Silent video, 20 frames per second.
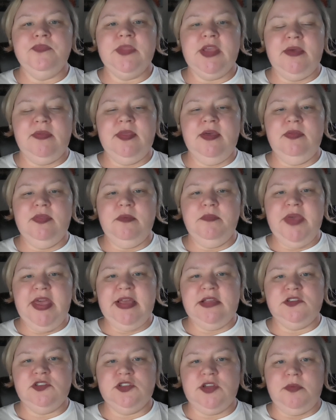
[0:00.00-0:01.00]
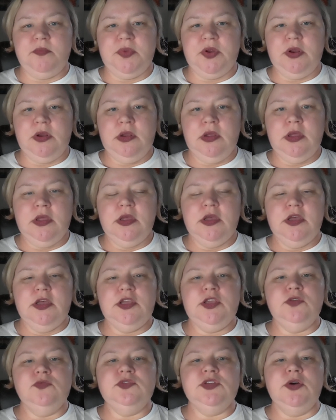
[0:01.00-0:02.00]
and then the page number.
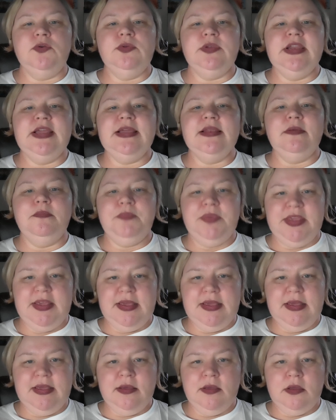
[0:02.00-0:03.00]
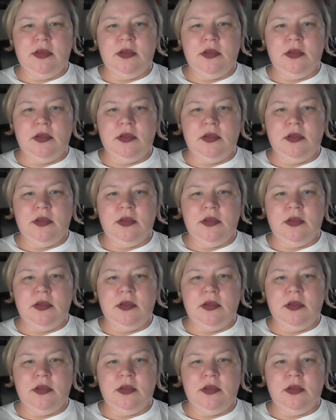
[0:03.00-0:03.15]
You don't need a P.